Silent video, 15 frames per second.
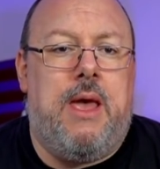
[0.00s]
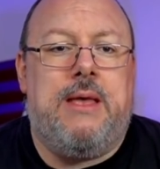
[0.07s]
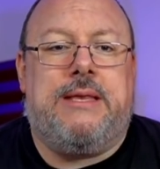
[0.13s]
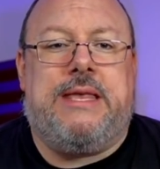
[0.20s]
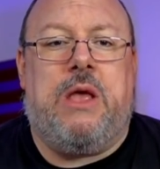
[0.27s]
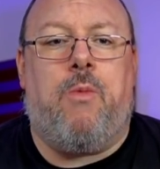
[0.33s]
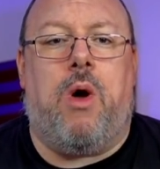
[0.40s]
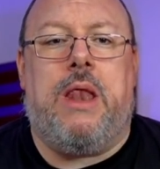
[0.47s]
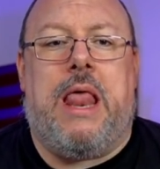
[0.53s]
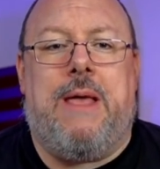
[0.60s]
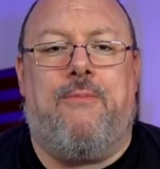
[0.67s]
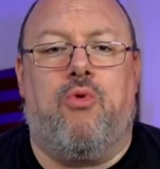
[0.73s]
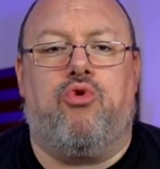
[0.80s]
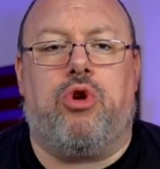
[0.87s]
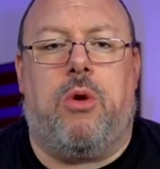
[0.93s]
C one
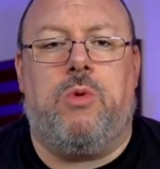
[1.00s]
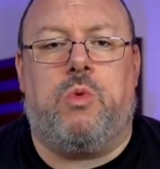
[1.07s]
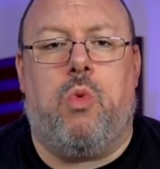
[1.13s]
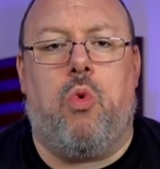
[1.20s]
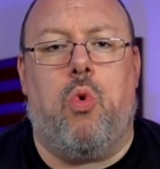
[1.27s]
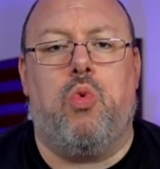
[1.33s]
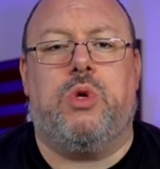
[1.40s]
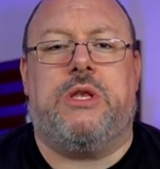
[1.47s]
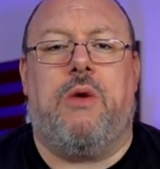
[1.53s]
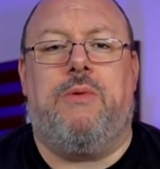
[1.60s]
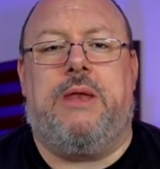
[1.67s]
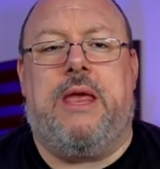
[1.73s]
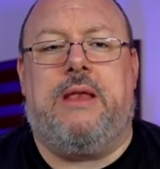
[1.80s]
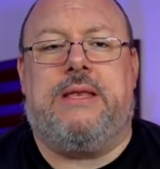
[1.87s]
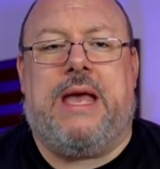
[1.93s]
label drones will also
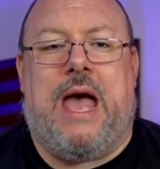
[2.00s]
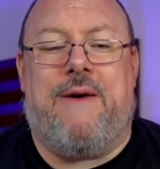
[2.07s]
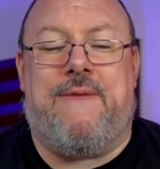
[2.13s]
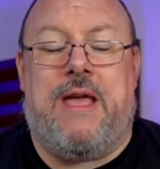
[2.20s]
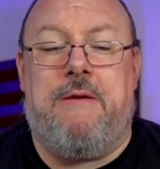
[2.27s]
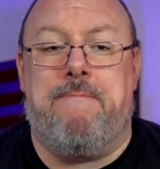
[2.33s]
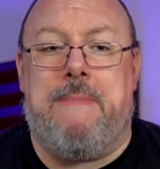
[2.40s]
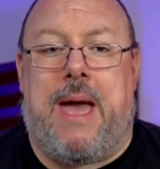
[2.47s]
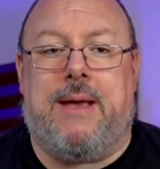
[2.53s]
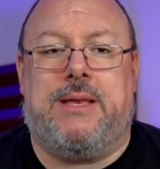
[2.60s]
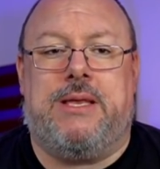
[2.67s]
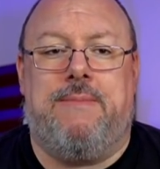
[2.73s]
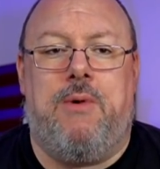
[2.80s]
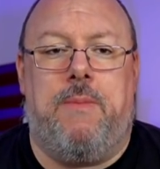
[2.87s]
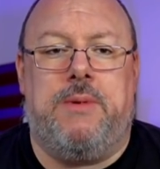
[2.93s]
need to have a
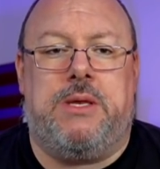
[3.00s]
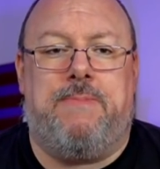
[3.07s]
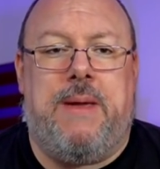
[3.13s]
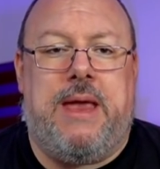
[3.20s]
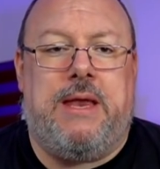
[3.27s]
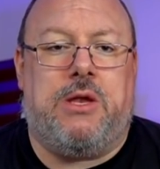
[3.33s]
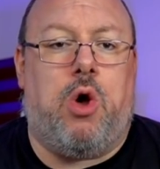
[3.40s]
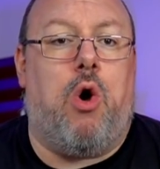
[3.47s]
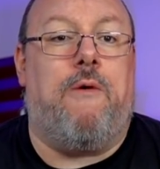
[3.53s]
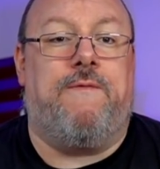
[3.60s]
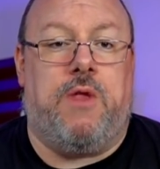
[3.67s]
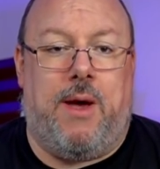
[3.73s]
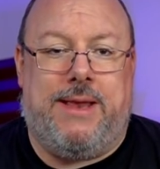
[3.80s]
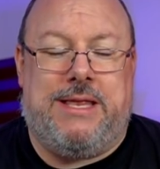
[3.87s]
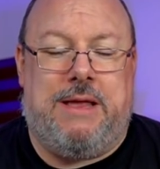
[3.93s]
maximum speed of
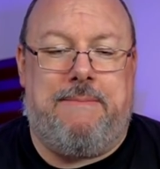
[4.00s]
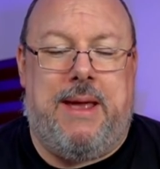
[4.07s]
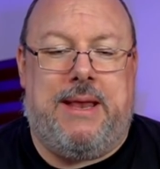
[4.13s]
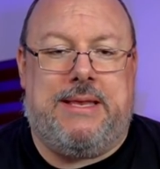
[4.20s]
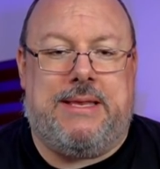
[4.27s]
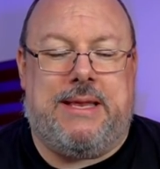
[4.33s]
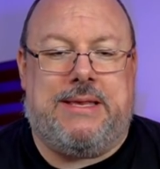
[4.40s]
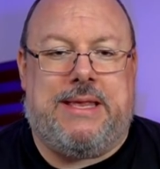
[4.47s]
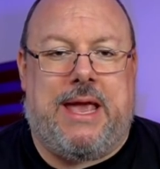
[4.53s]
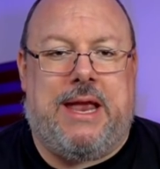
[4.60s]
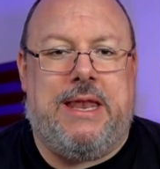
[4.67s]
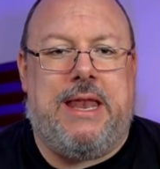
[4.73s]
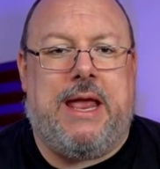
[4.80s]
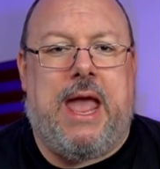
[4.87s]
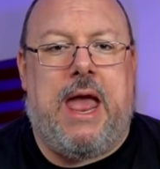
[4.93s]
ninety meters a
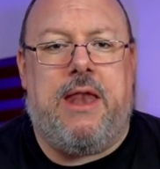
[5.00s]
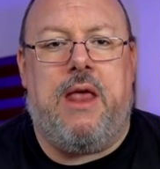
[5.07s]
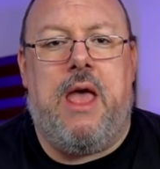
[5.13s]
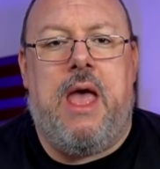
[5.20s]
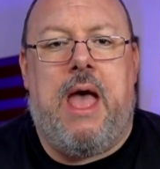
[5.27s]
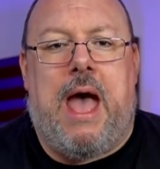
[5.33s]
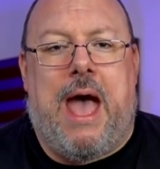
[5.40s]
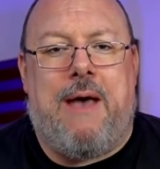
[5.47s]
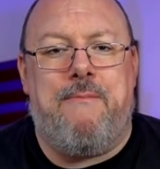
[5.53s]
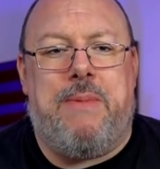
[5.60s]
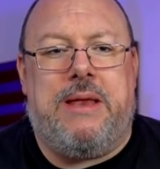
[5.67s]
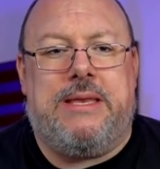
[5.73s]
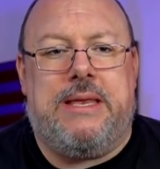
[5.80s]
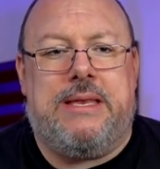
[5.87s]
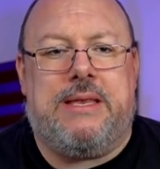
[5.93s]
second again, and
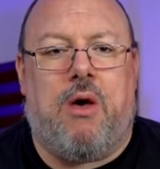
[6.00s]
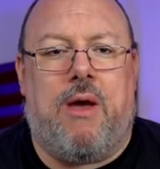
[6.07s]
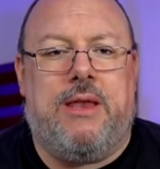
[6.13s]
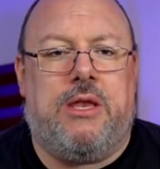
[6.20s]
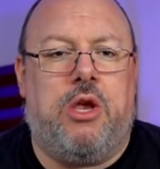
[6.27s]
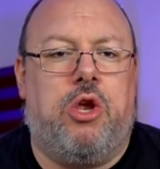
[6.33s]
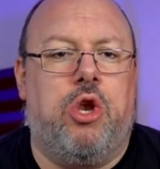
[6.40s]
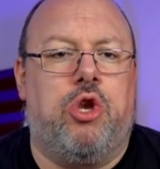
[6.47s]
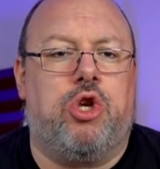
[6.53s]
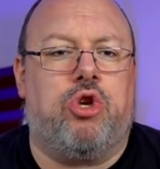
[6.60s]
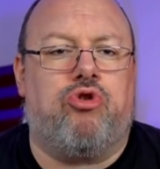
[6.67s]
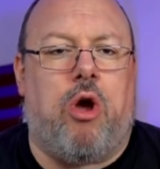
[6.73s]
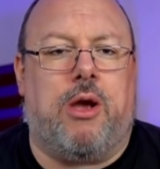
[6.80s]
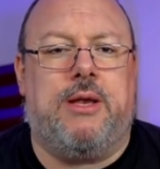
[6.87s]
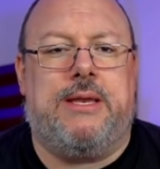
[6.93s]
be designed and
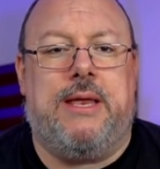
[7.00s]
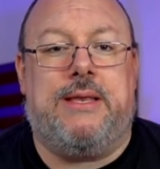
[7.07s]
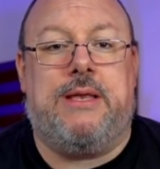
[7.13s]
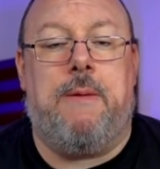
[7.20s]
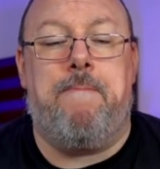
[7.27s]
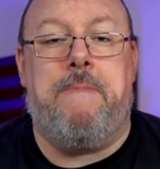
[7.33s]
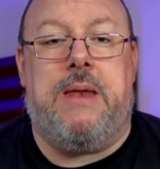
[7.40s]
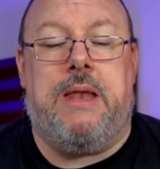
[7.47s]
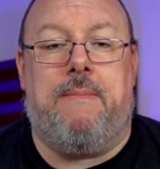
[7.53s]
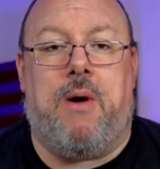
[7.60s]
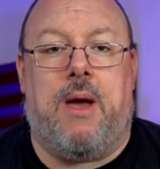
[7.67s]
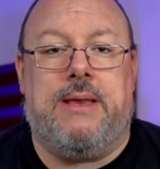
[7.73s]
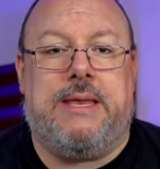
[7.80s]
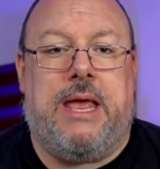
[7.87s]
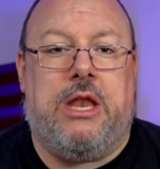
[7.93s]
constructed to
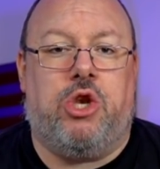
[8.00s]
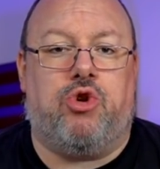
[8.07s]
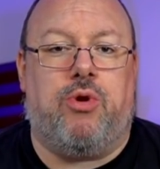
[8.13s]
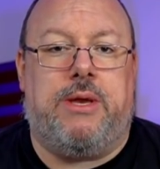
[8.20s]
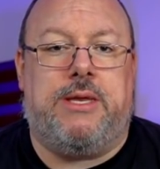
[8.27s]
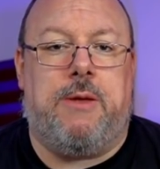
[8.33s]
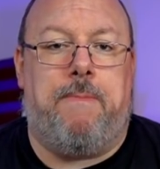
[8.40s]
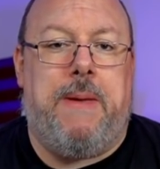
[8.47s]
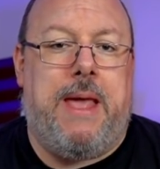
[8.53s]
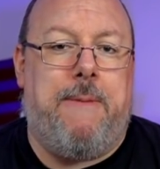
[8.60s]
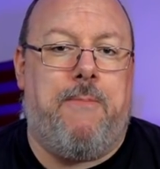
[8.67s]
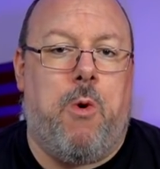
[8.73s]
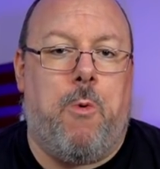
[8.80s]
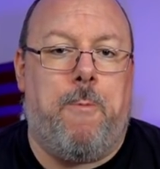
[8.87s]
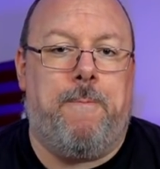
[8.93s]
minimize injury to
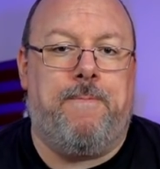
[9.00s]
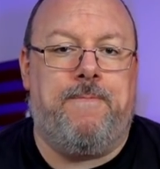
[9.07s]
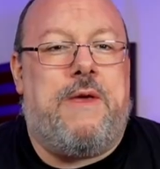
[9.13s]
people.